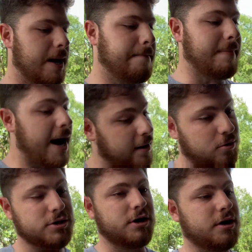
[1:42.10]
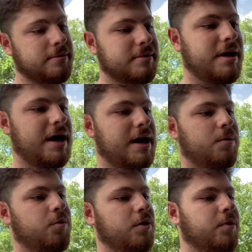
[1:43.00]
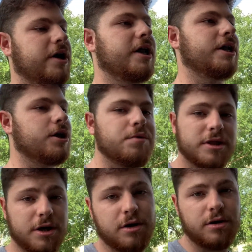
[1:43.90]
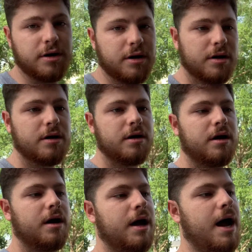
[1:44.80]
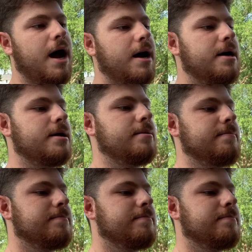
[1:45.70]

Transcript: my goals are, and what we're gonna do with the car.